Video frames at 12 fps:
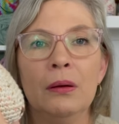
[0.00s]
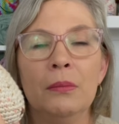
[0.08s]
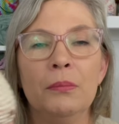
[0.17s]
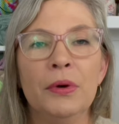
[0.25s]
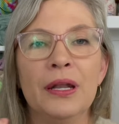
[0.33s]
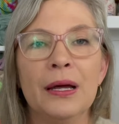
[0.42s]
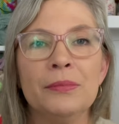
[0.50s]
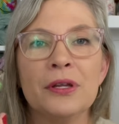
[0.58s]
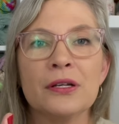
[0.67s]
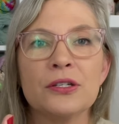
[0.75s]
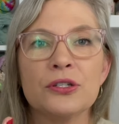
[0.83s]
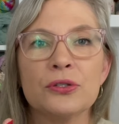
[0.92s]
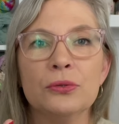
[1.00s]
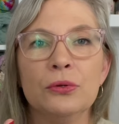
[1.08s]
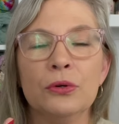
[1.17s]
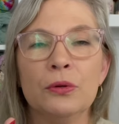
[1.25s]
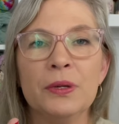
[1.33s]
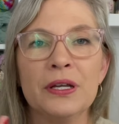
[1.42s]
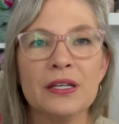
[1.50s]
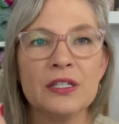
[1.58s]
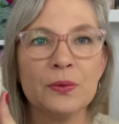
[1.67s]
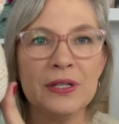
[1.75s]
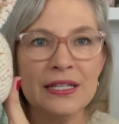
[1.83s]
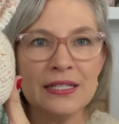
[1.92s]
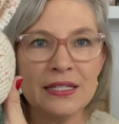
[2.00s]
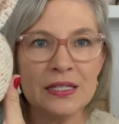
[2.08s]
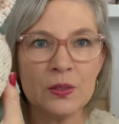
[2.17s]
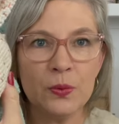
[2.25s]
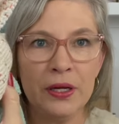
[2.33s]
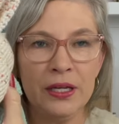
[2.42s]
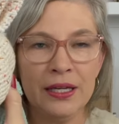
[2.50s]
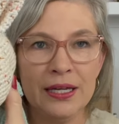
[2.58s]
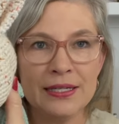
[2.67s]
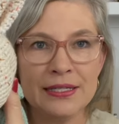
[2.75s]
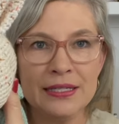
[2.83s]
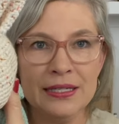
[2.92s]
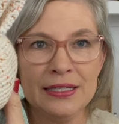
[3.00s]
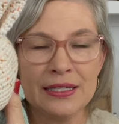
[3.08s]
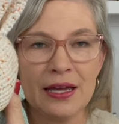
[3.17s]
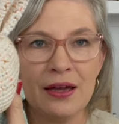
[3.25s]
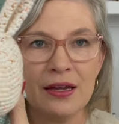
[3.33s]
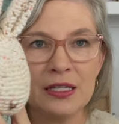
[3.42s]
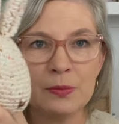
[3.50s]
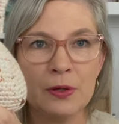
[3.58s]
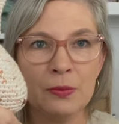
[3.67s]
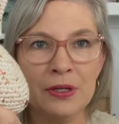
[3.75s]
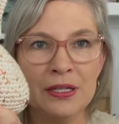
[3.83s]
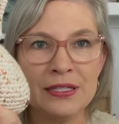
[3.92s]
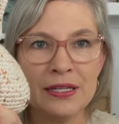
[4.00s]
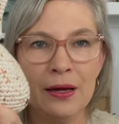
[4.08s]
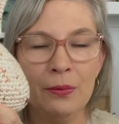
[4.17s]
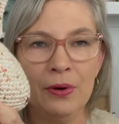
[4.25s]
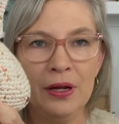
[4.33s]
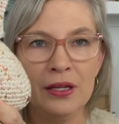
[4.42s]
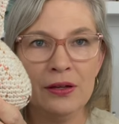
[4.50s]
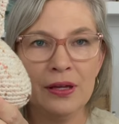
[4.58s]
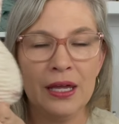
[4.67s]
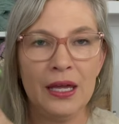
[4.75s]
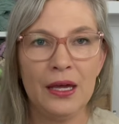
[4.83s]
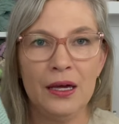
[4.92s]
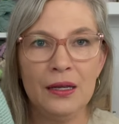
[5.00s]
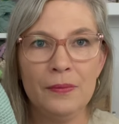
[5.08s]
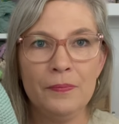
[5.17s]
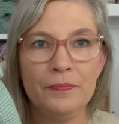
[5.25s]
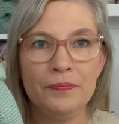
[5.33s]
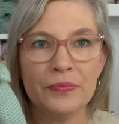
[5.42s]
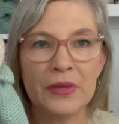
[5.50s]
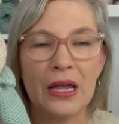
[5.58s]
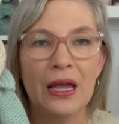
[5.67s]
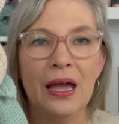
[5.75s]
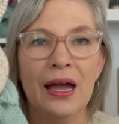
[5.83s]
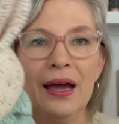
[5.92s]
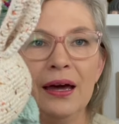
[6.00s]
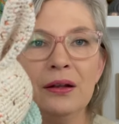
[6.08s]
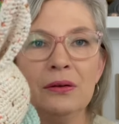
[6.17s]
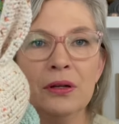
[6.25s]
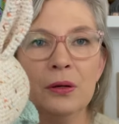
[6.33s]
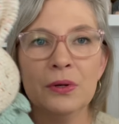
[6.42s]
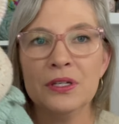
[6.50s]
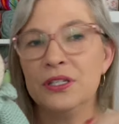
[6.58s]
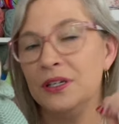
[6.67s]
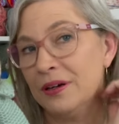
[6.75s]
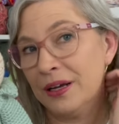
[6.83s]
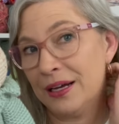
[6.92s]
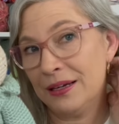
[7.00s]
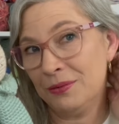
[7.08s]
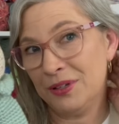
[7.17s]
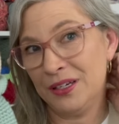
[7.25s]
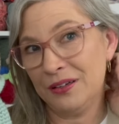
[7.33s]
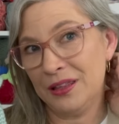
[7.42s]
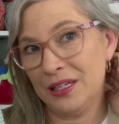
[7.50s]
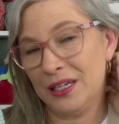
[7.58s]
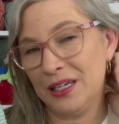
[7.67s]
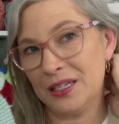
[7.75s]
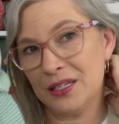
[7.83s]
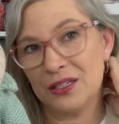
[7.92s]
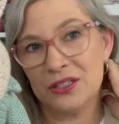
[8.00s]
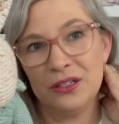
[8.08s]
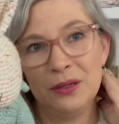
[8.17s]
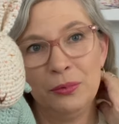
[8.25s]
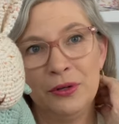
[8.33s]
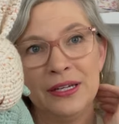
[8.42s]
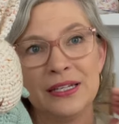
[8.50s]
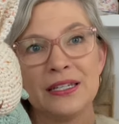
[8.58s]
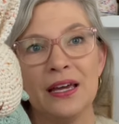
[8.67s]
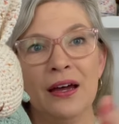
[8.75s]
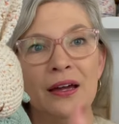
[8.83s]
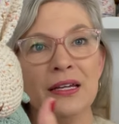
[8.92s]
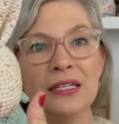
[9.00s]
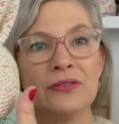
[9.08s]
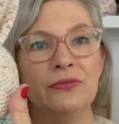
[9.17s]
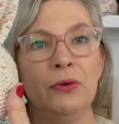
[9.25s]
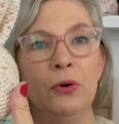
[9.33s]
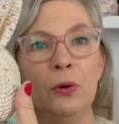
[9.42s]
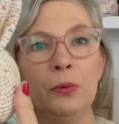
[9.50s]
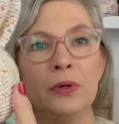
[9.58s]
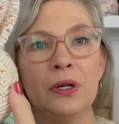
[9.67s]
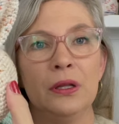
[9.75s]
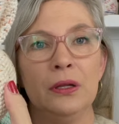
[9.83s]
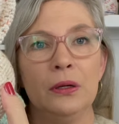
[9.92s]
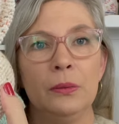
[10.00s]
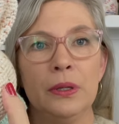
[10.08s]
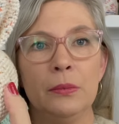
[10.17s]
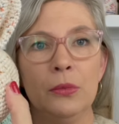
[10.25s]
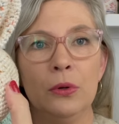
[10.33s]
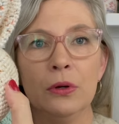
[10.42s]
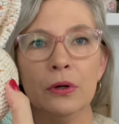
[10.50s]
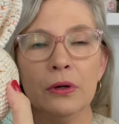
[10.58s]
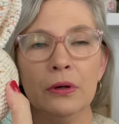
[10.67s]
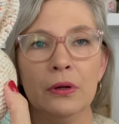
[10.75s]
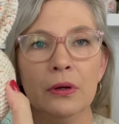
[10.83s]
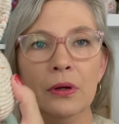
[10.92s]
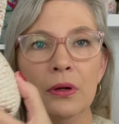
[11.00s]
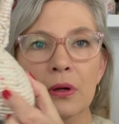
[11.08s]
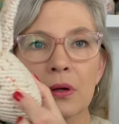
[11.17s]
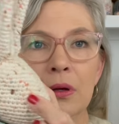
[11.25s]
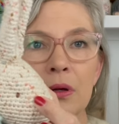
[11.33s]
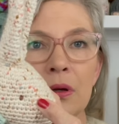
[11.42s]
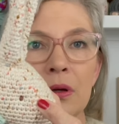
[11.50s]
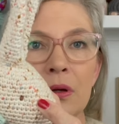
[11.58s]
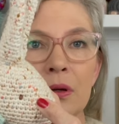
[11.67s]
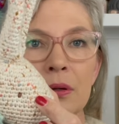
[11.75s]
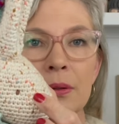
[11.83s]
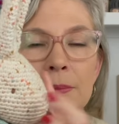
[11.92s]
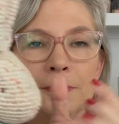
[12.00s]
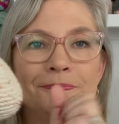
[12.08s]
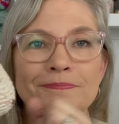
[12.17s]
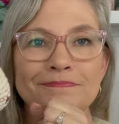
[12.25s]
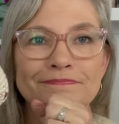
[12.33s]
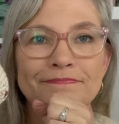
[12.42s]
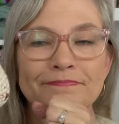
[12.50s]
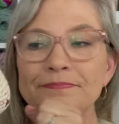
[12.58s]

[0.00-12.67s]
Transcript: but I'm not sure because when he's this way, you can't see his eyes, but when he's that way, you can. I don't know. What do y'all got? What do y'all think? Should I bring his eyes forward a little bit more? Hmm.